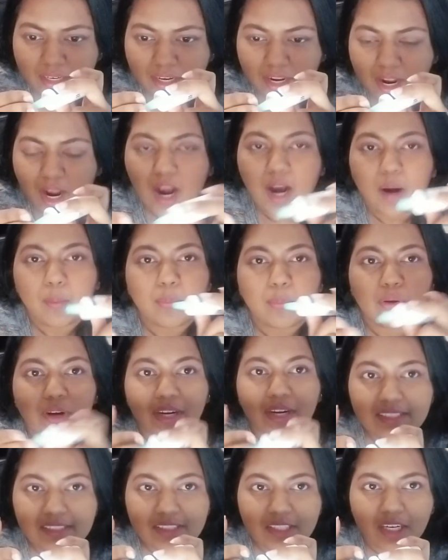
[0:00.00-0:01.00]
a
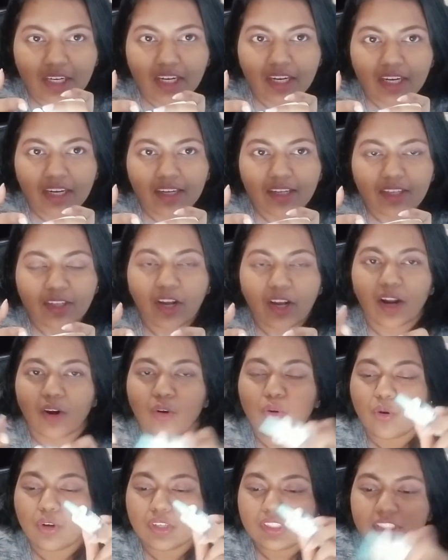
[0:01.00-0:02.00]
printer, you got
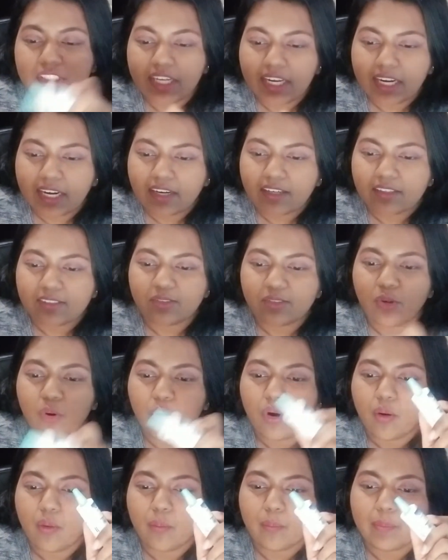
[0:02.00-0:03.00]
no chairs,
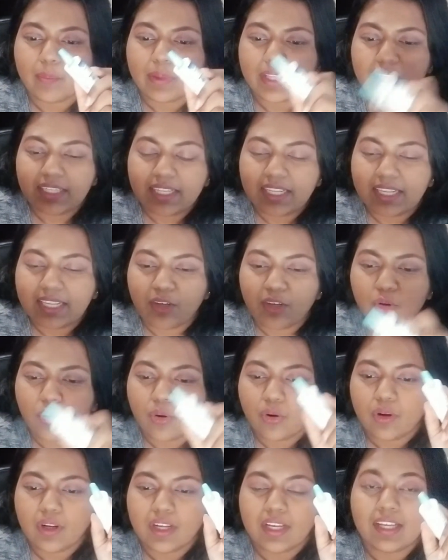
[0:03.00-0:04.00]
no building,
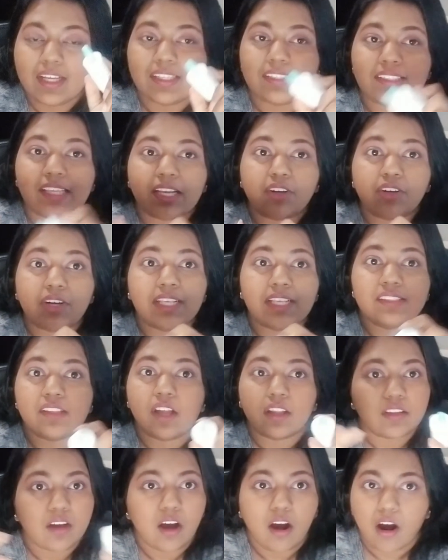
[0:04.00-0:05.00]
no segregation. It's
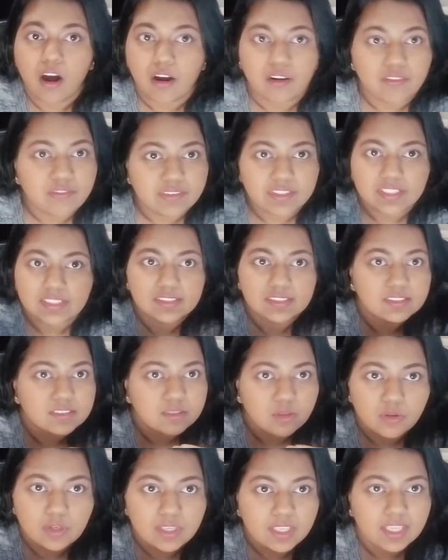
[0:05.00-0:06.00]
not the office,
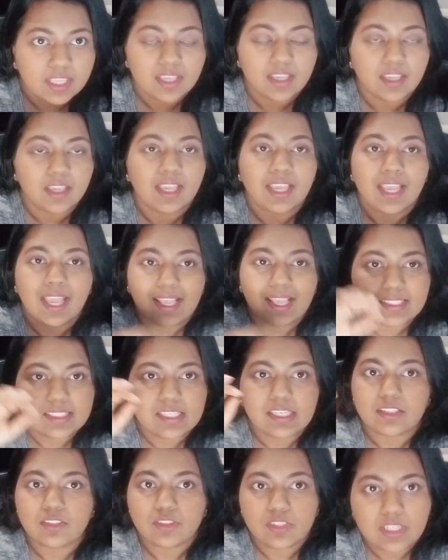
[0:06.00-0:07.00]
okay? It's
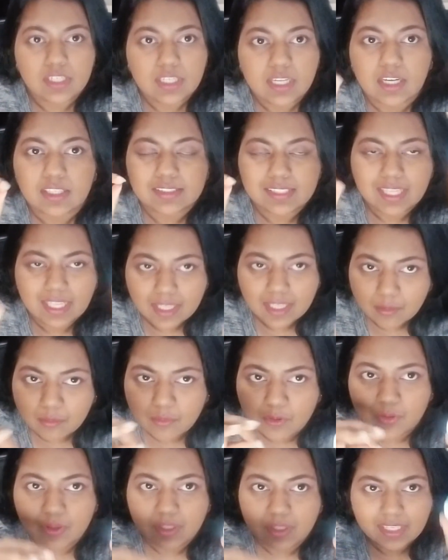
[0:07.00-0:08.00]
literally a
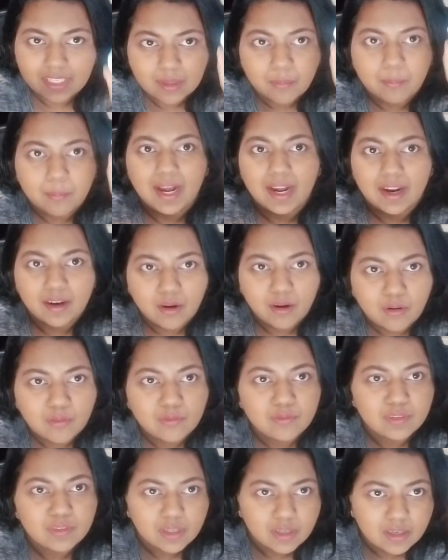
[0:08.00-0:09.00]
table in the back
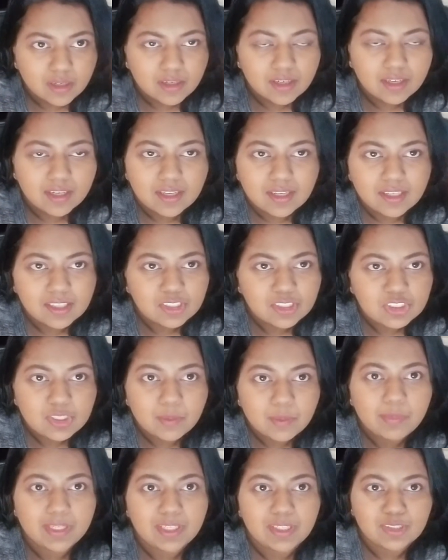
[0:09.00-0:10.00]
of the
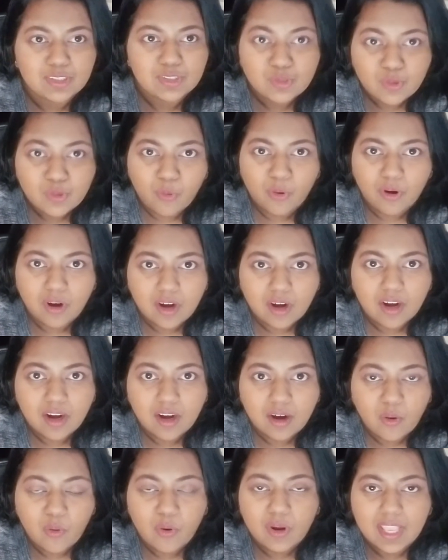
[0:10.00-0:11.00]
shipping store,
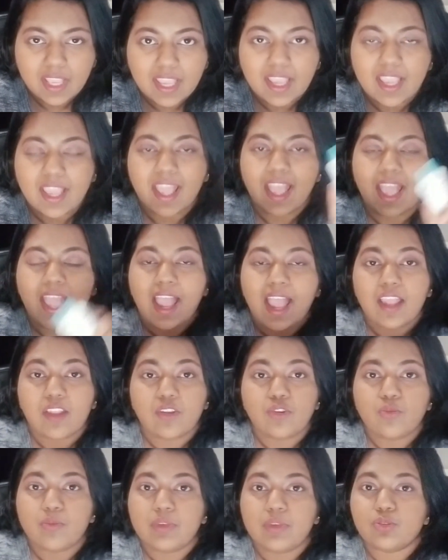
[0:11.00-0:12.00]
okay?
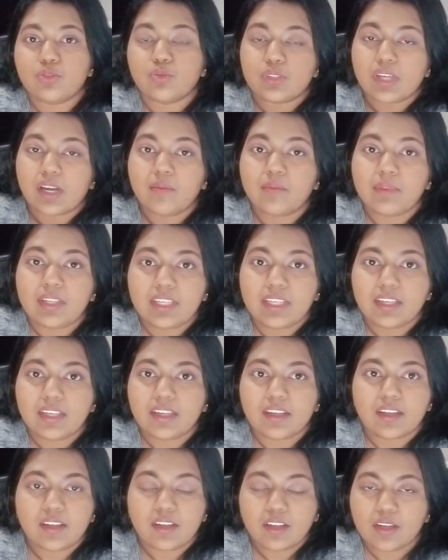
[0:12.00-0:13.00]
And you mean to tell
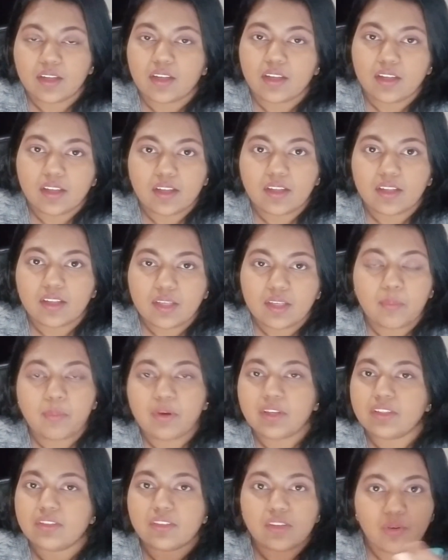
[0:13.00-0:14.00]
me your
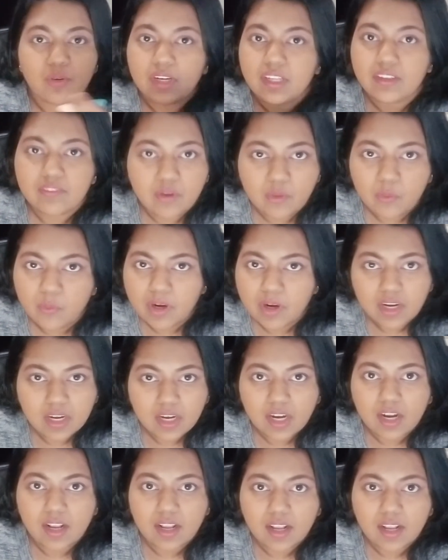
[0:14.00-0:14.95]
printer don't even work?